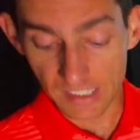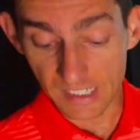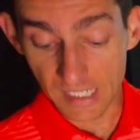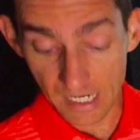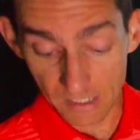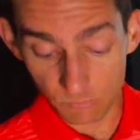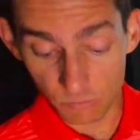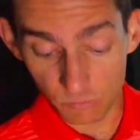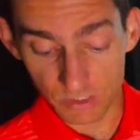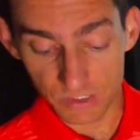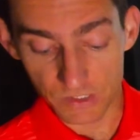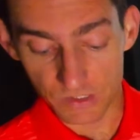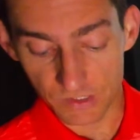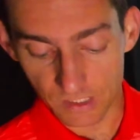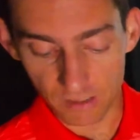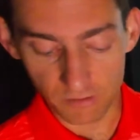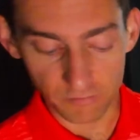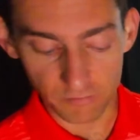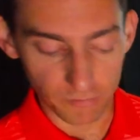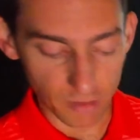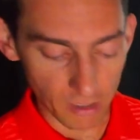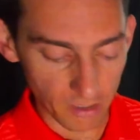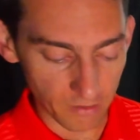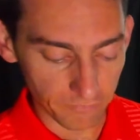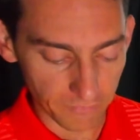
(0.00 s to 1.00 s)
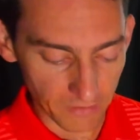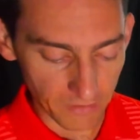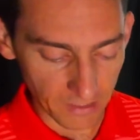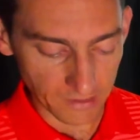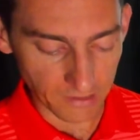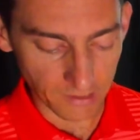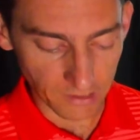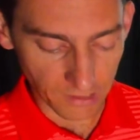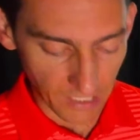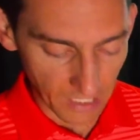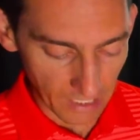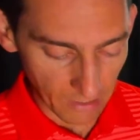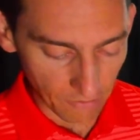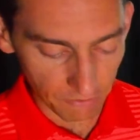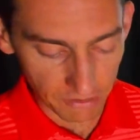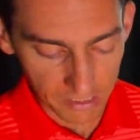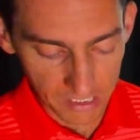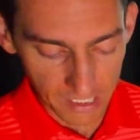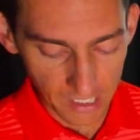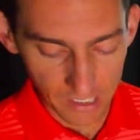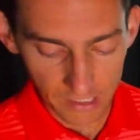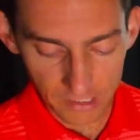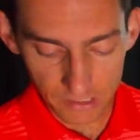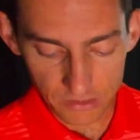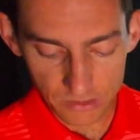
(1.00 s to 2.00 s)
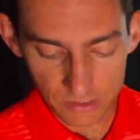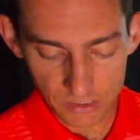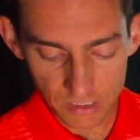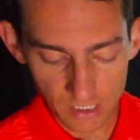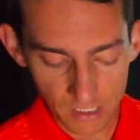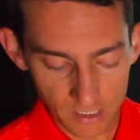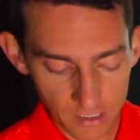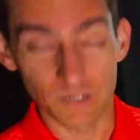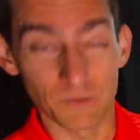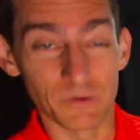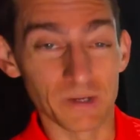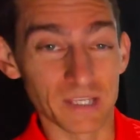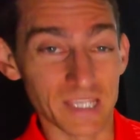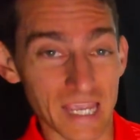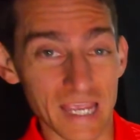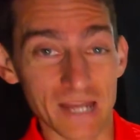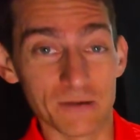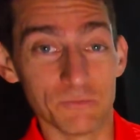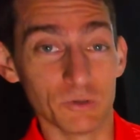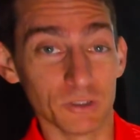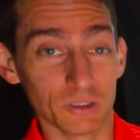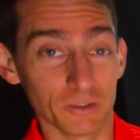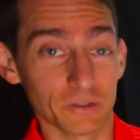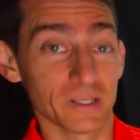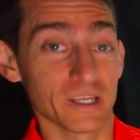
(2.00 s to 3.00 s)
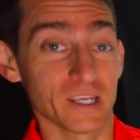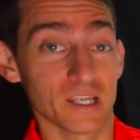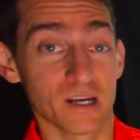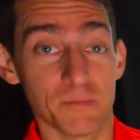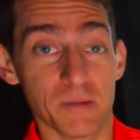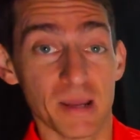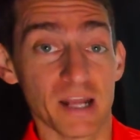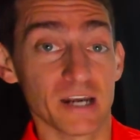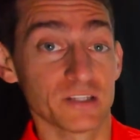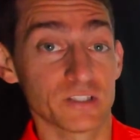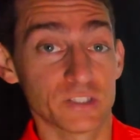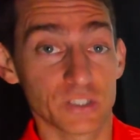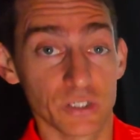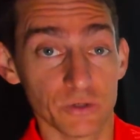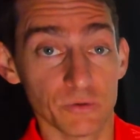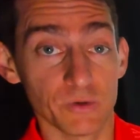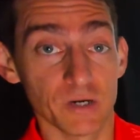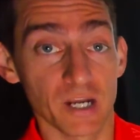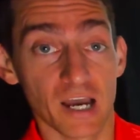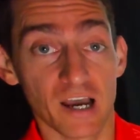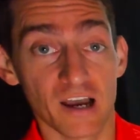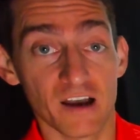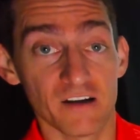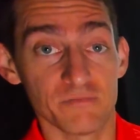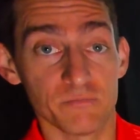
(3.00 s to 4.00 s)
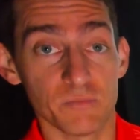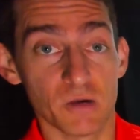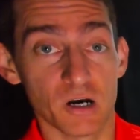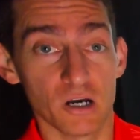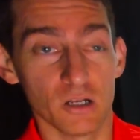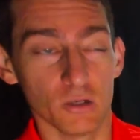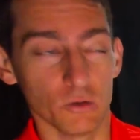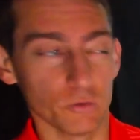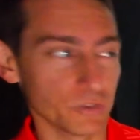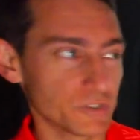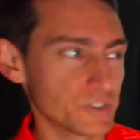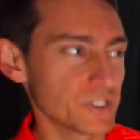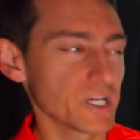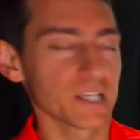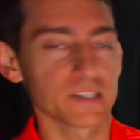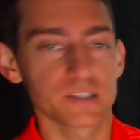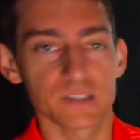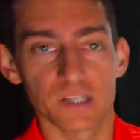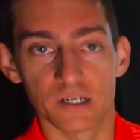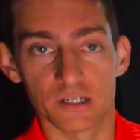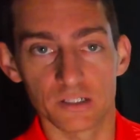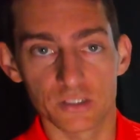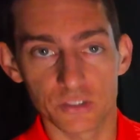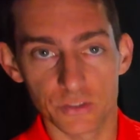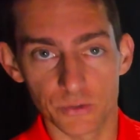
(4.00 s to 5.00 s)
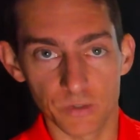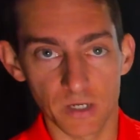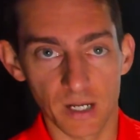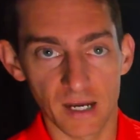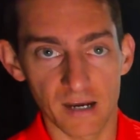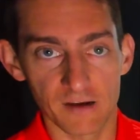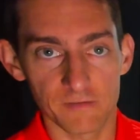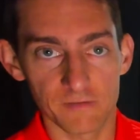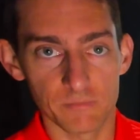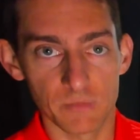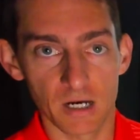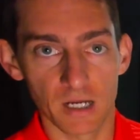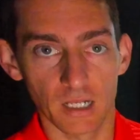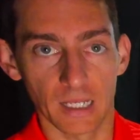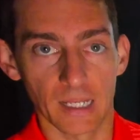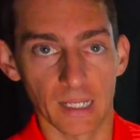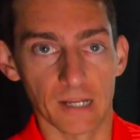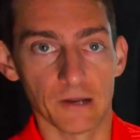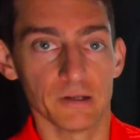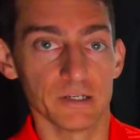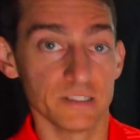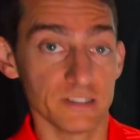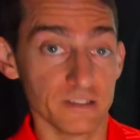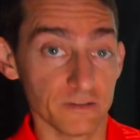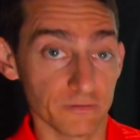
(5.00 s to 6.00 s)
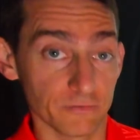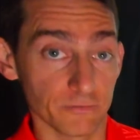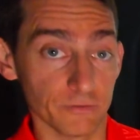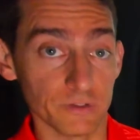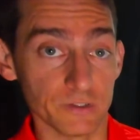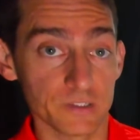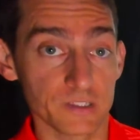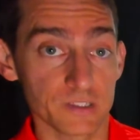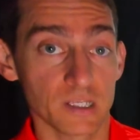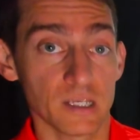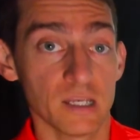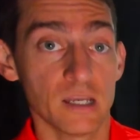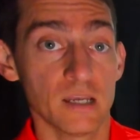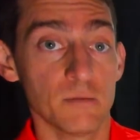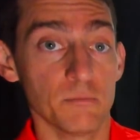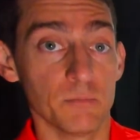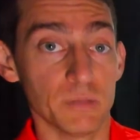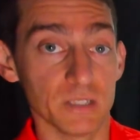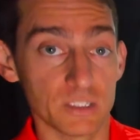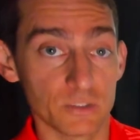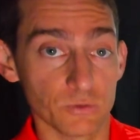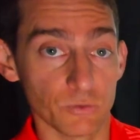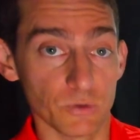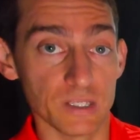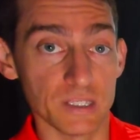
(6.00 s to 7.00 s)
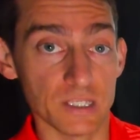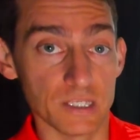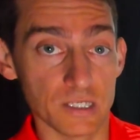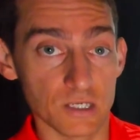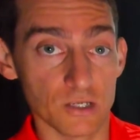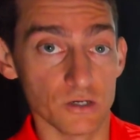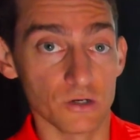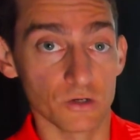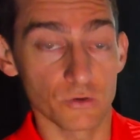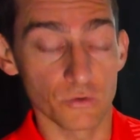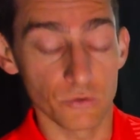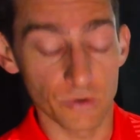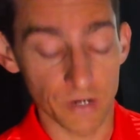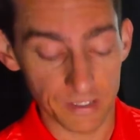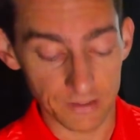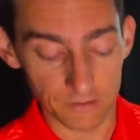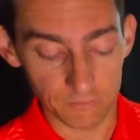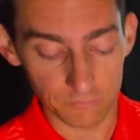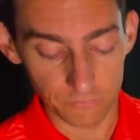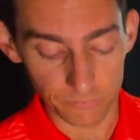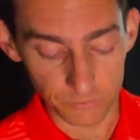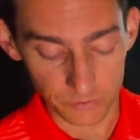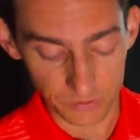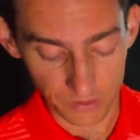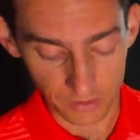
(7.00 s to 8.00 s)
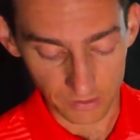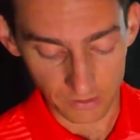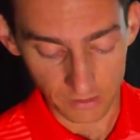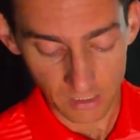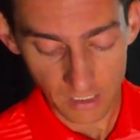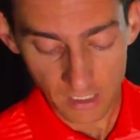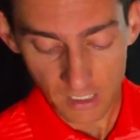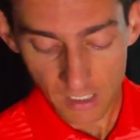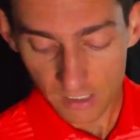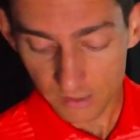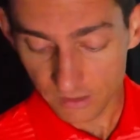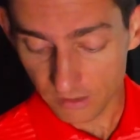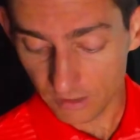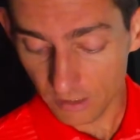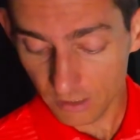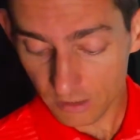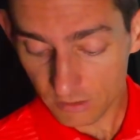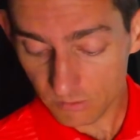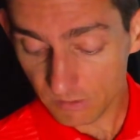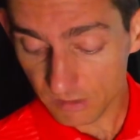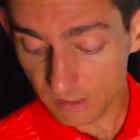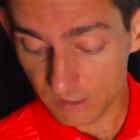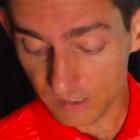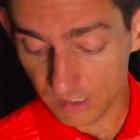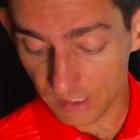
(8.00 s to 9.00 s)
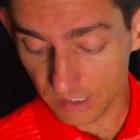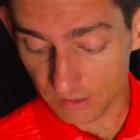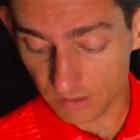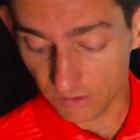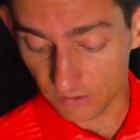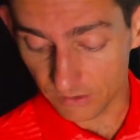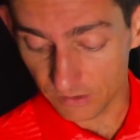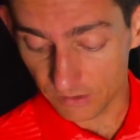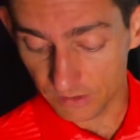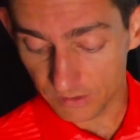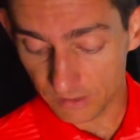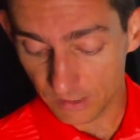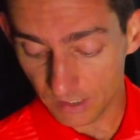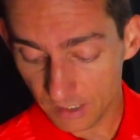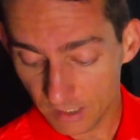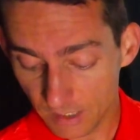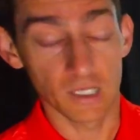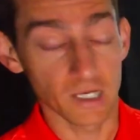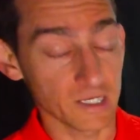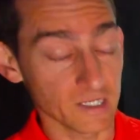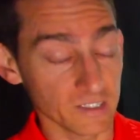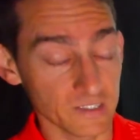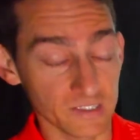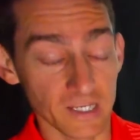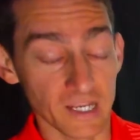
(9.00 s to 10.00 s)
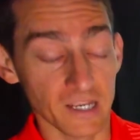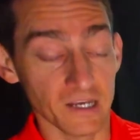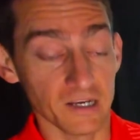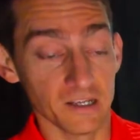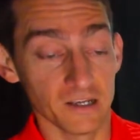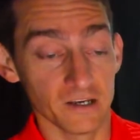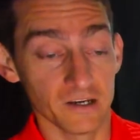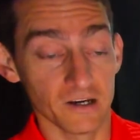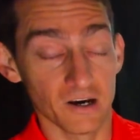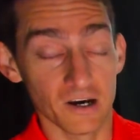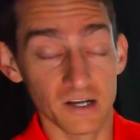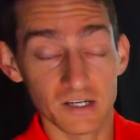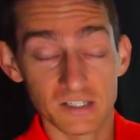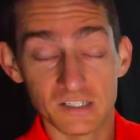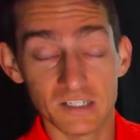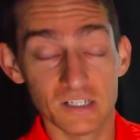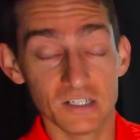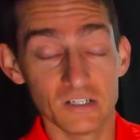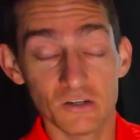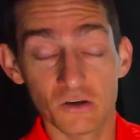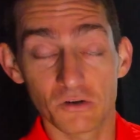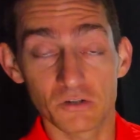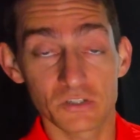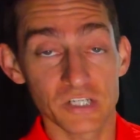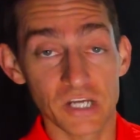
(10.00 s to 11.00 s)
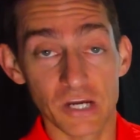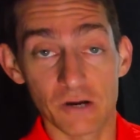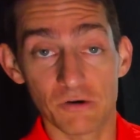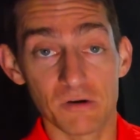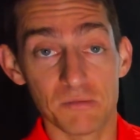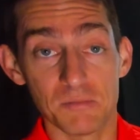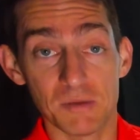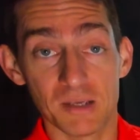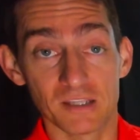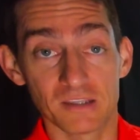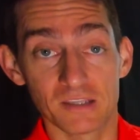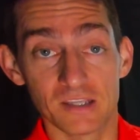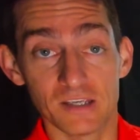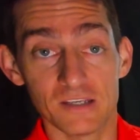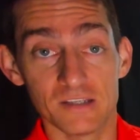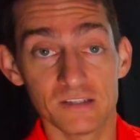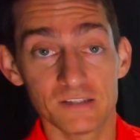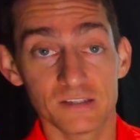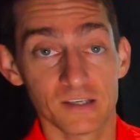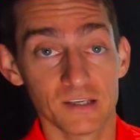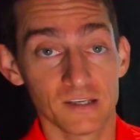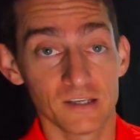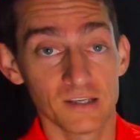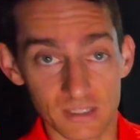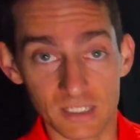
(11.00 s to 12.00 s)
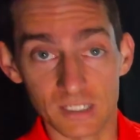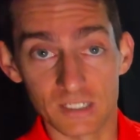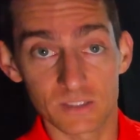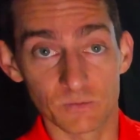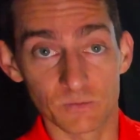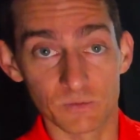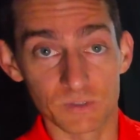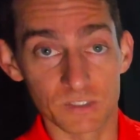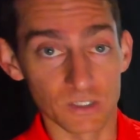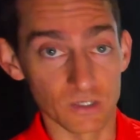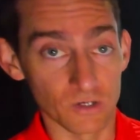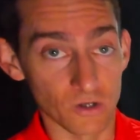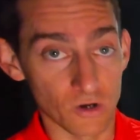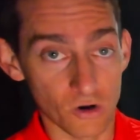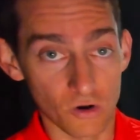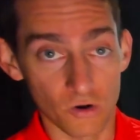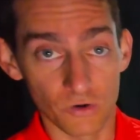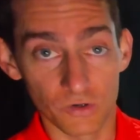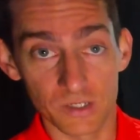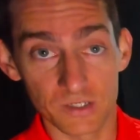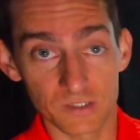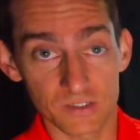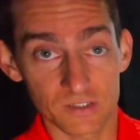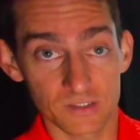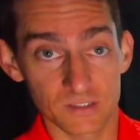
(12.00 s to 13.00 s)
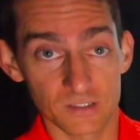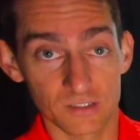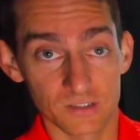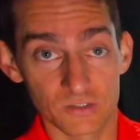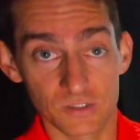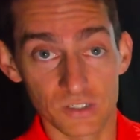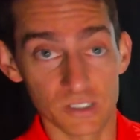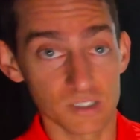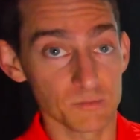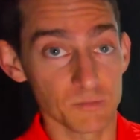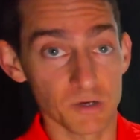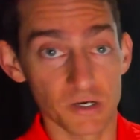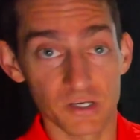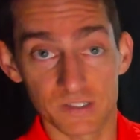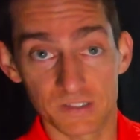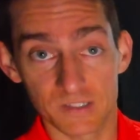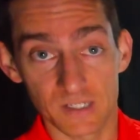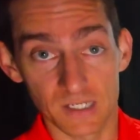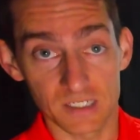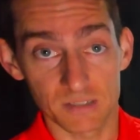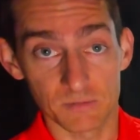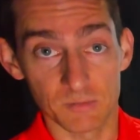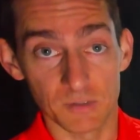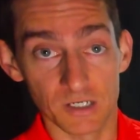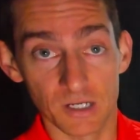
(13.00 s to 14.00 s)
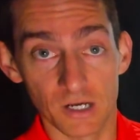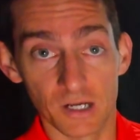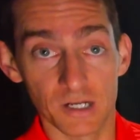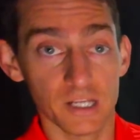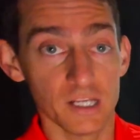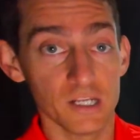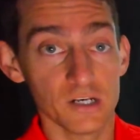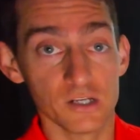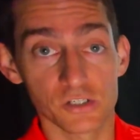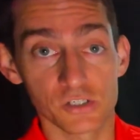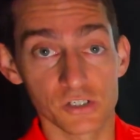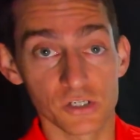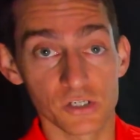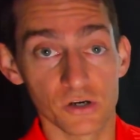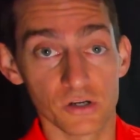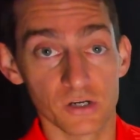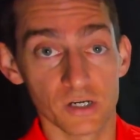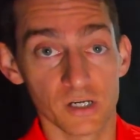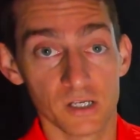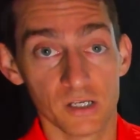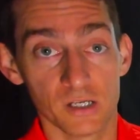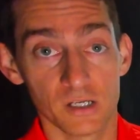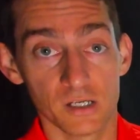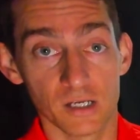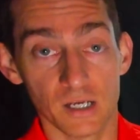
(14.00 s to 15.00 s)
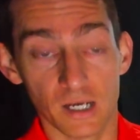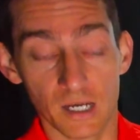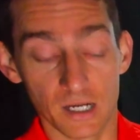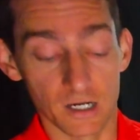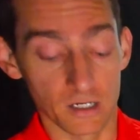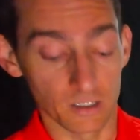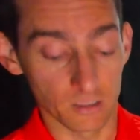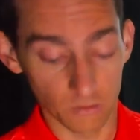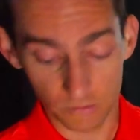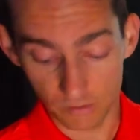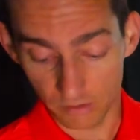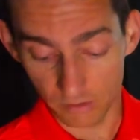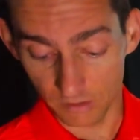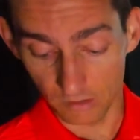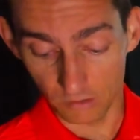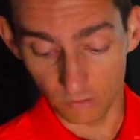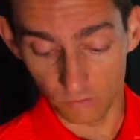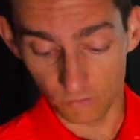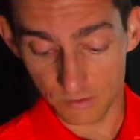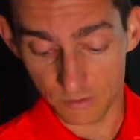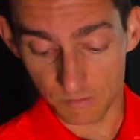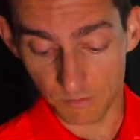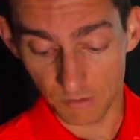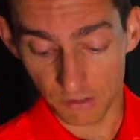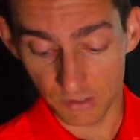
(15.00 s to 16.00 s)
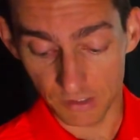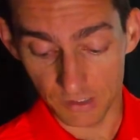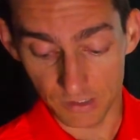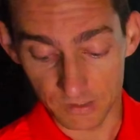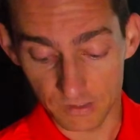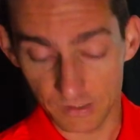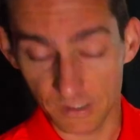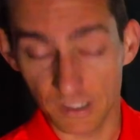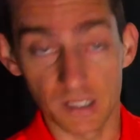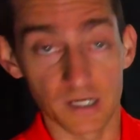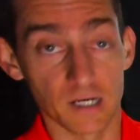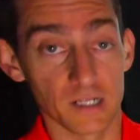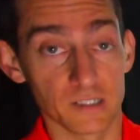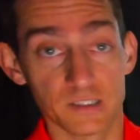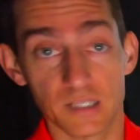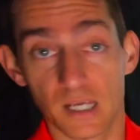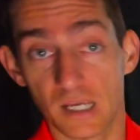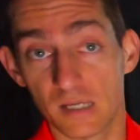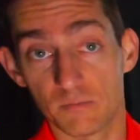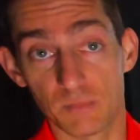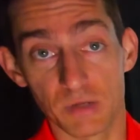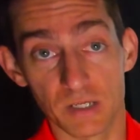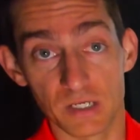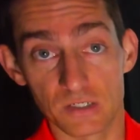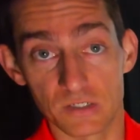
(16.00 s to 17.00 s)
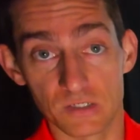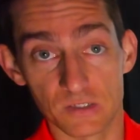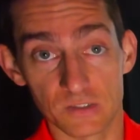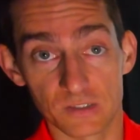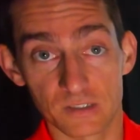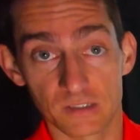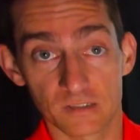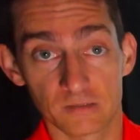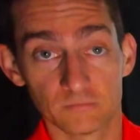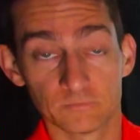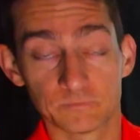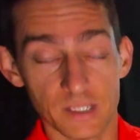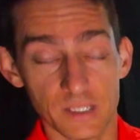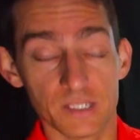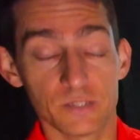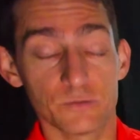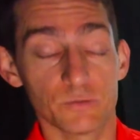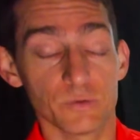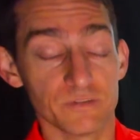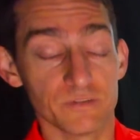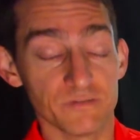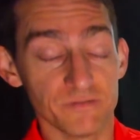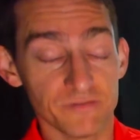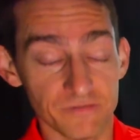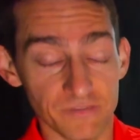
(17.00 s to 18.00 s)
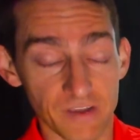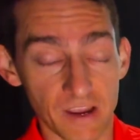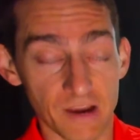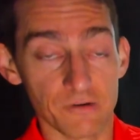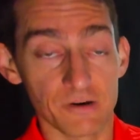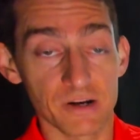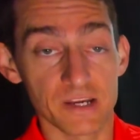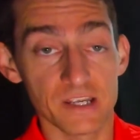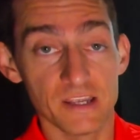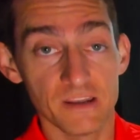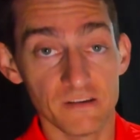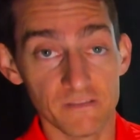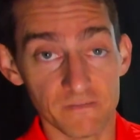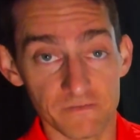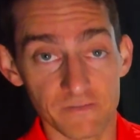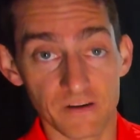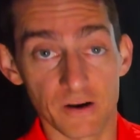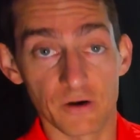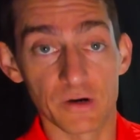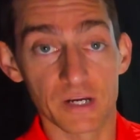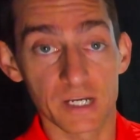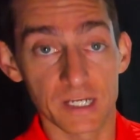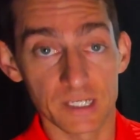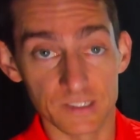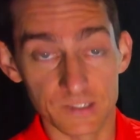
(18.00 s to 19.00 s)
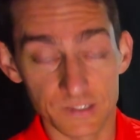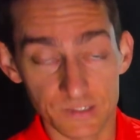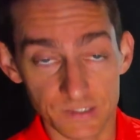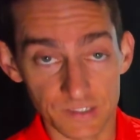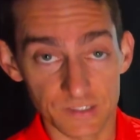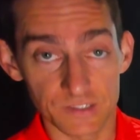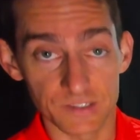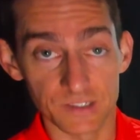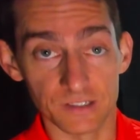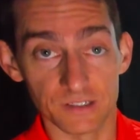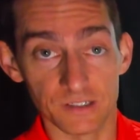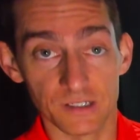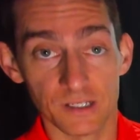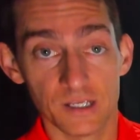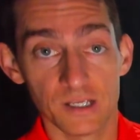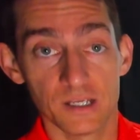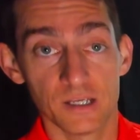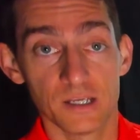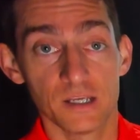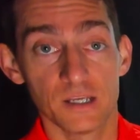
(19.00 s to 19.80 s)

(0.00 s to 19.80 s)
again, which is going to affect the carry yardage. So again, we're looking at about a 2.5 mile or just under 2.5 mile hour difference between the Uneekor and the Foresight. So those were the 6 irons. Like I said, I did not cherry pick these. This was an honest, just my assessment. I'd hit a shot and I'd look at the launch monitors and I'd take pictures. This was very, very consistent.